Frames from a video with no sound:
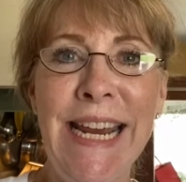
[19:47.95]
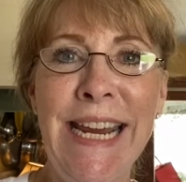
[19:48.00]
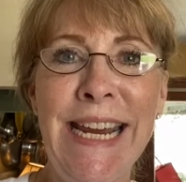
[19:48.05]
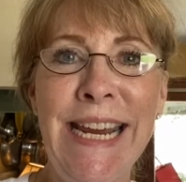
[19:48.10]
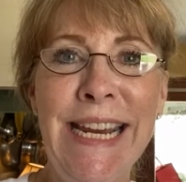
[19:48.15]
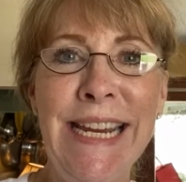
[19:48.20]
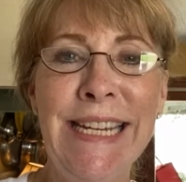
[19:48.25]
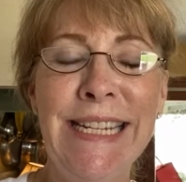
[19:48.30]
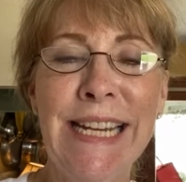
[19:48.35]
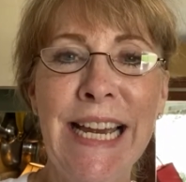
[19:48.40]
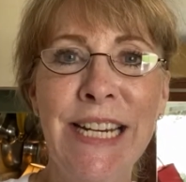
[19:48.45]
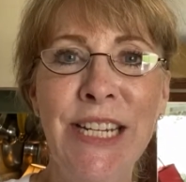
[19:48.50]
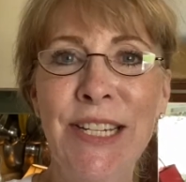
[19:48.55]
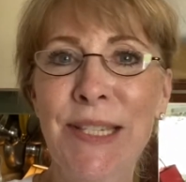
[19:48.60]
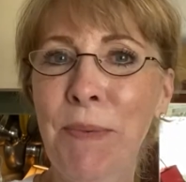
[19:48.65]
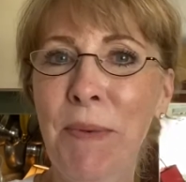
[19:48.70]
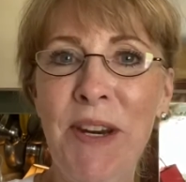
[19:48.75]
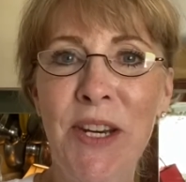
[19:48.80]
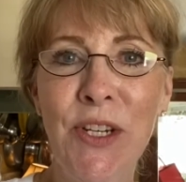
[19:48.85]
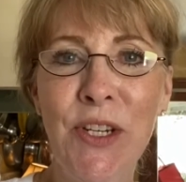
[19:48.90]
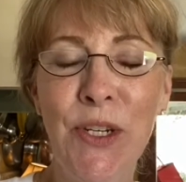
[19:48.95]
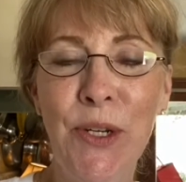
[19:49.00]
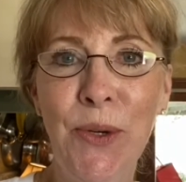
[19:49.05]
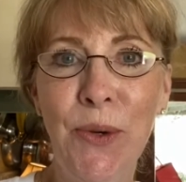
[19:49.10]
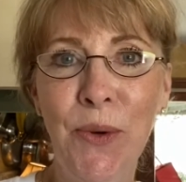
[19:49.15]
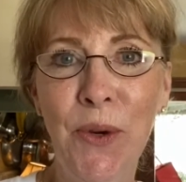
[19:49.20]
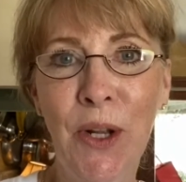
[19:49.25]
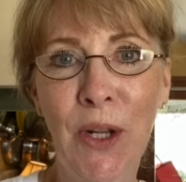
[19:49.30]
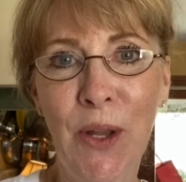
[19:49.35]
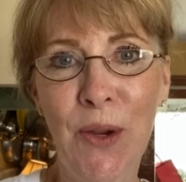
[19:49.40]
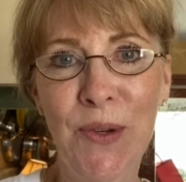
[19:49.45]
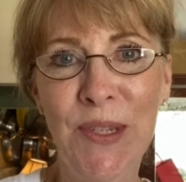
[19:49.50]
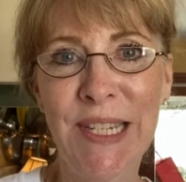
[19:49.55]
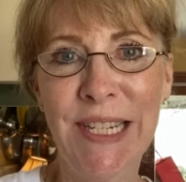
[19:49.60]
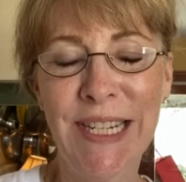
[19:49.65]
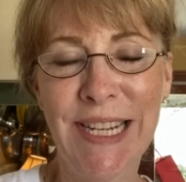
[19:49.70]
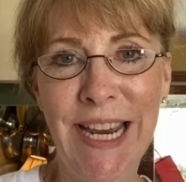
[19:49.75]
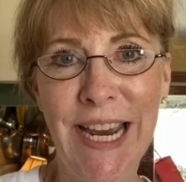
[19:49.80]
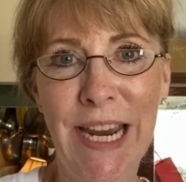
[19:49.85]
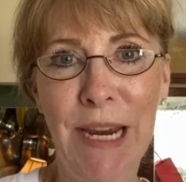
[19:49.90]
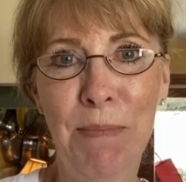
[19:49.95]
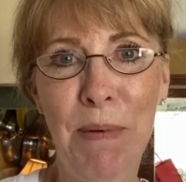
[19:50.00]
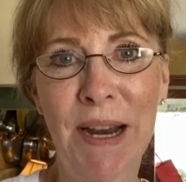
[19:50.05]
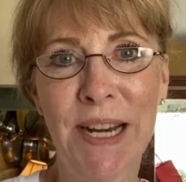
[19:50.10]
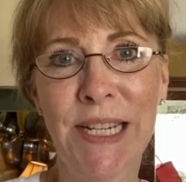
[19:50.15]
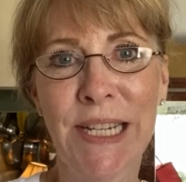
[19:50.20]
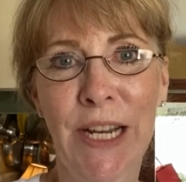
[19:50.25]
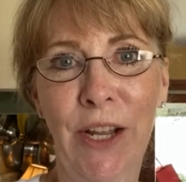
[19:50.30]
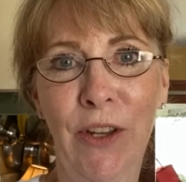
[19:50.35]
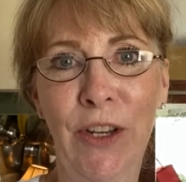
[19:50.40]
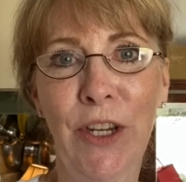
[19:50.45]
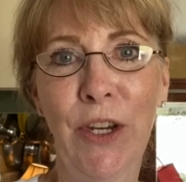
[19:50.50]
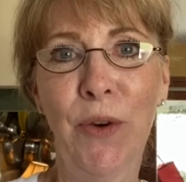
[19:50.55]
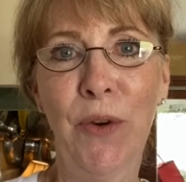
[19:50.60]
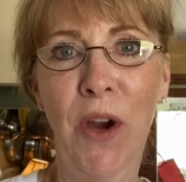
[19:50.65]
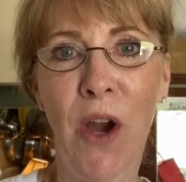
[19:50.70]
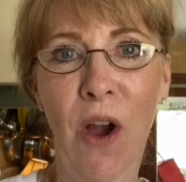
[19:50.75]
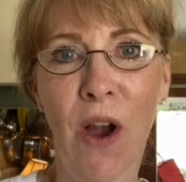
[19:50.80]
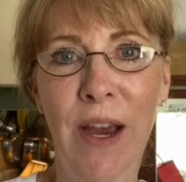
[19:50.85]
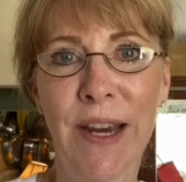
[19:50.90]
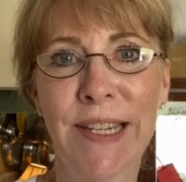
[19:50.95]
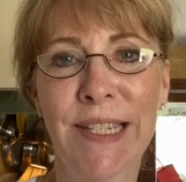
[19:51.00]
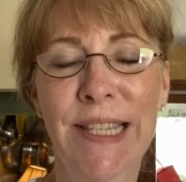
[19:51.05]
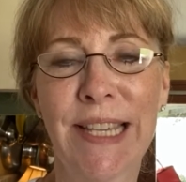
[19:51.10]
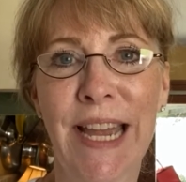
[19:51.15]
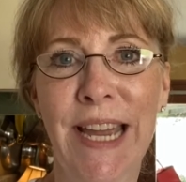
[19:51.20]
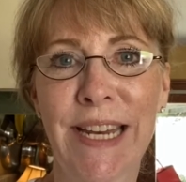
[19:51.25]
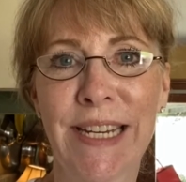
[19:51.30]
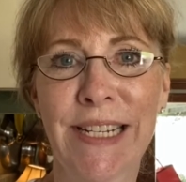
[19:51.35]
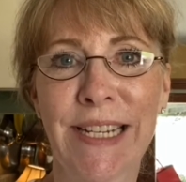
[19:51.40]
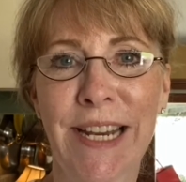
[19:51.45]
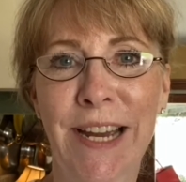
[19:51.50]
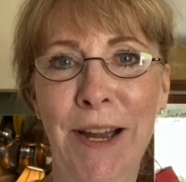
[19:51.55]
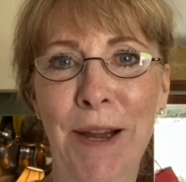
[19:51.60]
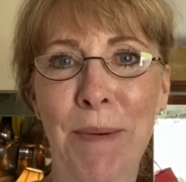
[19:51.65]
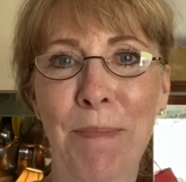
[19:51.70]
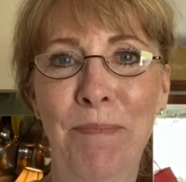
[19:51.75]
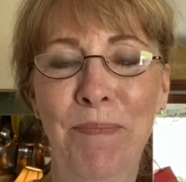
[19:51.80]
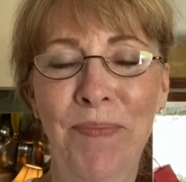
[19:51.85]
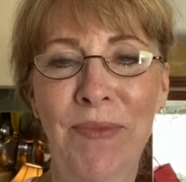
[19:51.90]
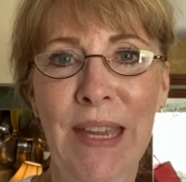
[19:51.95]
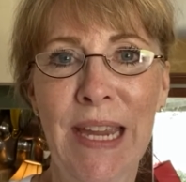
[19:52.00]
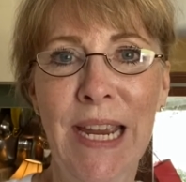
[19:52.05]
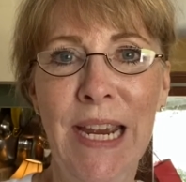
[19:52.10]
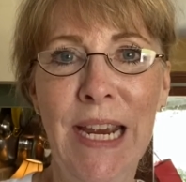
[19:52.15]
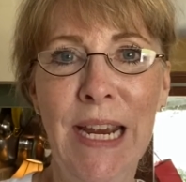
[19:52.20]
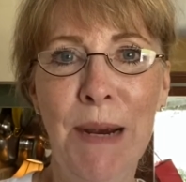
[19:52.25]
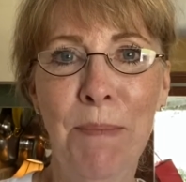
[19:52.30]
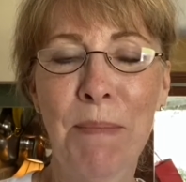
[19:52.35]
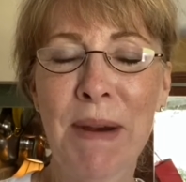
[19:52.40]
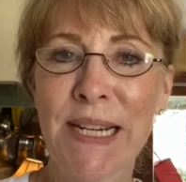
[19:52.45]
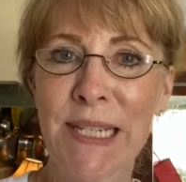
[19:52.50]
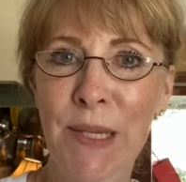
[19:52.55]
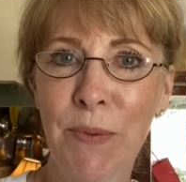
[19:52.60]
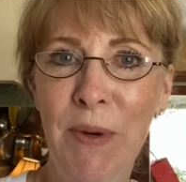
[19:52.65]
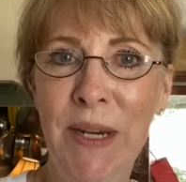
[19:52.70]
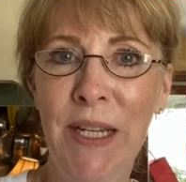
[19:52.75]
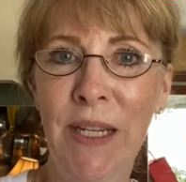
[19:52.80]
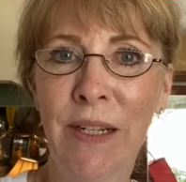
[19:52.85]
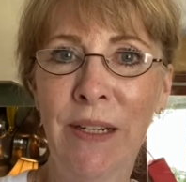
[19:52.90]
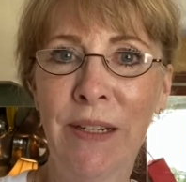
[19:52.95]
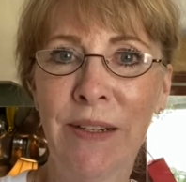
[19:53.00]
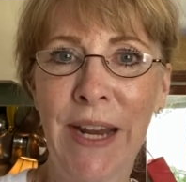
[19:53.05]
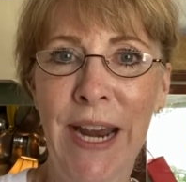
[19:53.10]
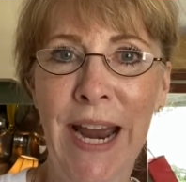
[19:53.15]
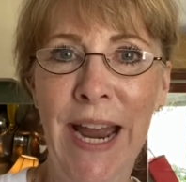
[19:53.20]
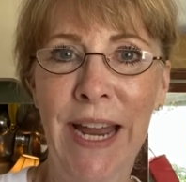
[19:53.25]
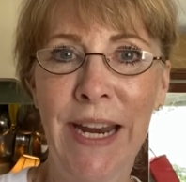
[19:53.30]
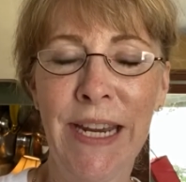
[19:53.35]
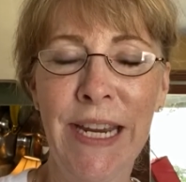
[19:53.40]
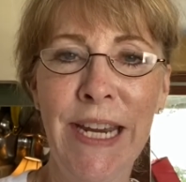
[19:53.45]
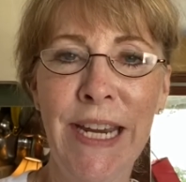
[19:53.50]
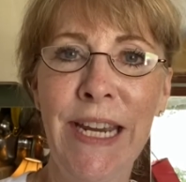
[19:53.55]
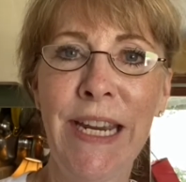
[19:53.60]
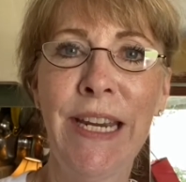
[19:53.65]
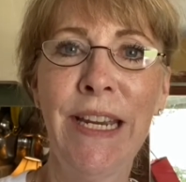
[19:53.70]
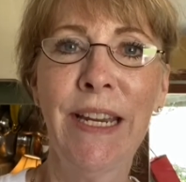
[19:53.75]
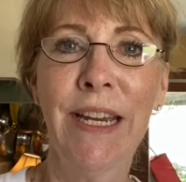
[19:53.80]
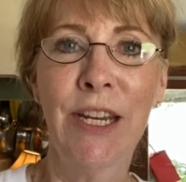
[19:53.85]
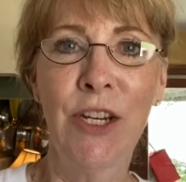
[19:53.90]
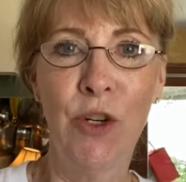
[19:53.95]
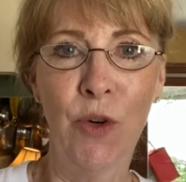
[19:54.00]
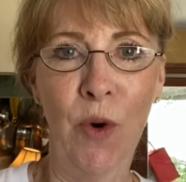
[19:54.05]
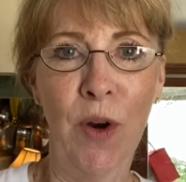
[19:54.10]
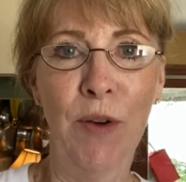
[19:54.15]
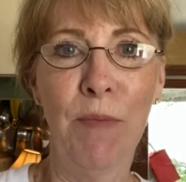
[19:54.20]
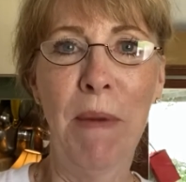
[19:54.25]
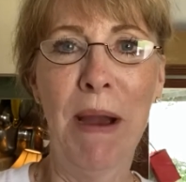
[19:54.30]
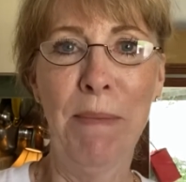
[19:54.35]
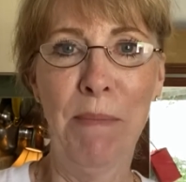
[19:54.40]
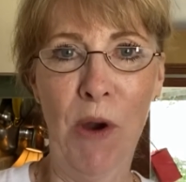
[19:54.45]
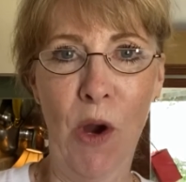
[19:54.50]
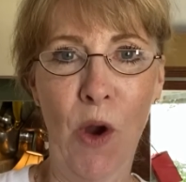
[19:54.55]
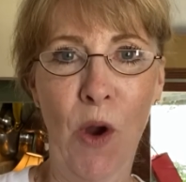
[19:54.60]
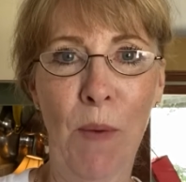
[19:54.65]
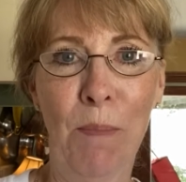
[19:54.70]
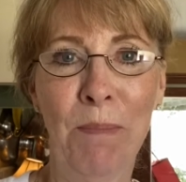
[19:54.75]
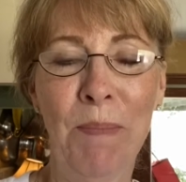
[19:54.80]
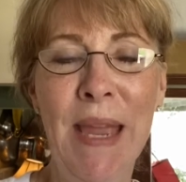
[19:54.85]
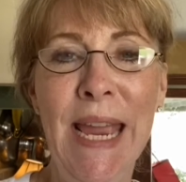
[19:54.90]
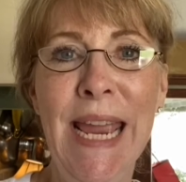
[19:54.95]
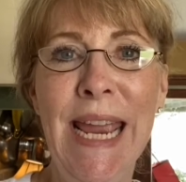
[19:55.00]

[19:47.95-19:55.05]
And I just wanted to close today by telling you guys that my sweet little dad, he adored my mom.